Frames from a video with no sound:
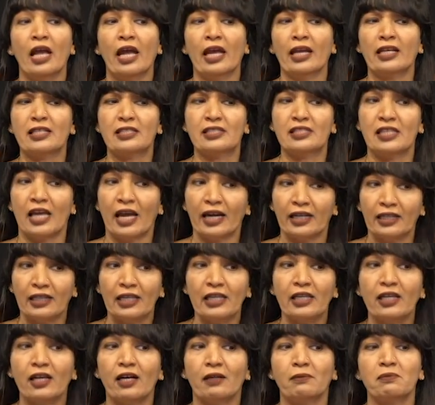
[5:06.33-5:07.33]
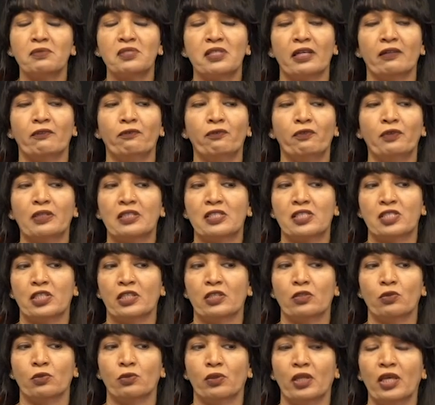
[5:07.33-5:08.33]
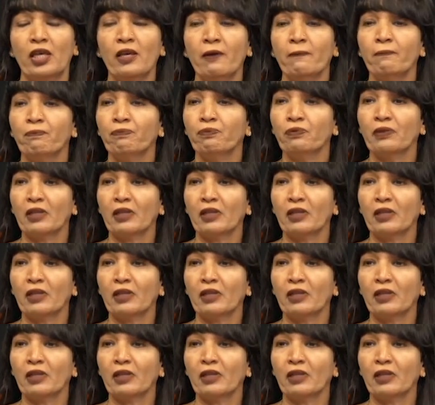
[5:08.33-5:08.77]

exactly comes and fits into the